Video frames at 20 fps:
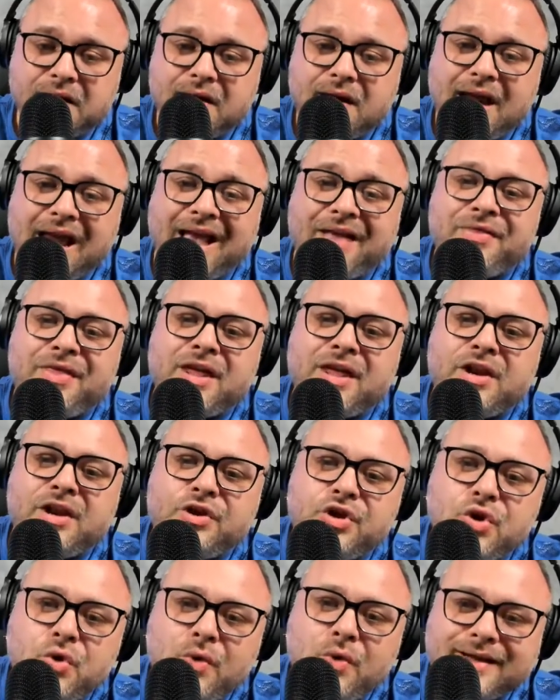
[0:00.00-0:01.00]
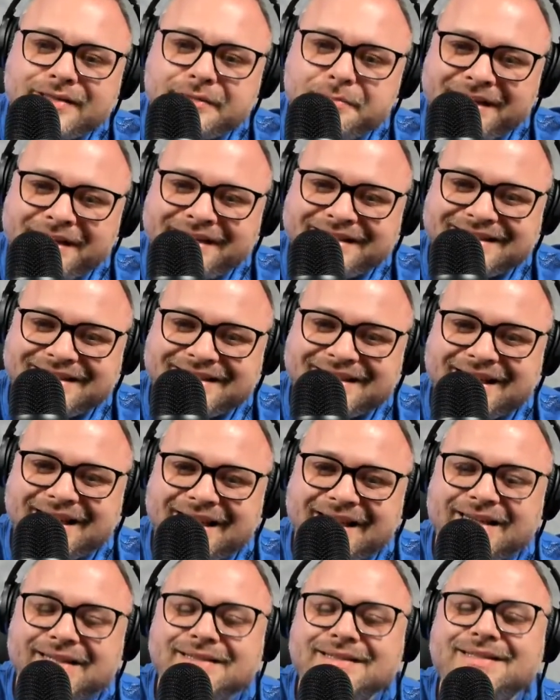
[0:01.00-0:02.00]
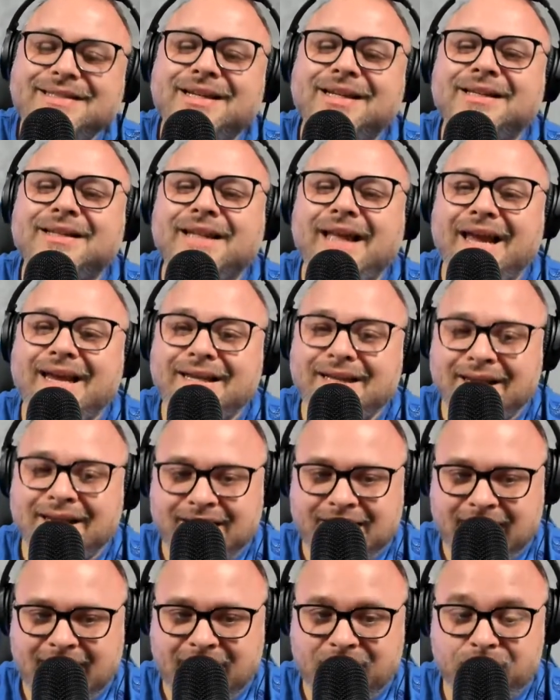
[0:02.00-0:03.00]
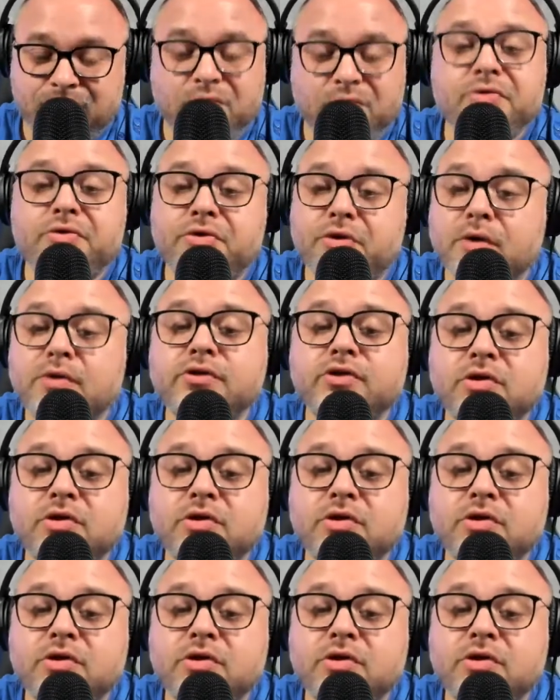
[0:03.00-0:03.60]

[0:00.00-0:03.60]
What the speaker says: and then a USB-C to lightning cable. Those are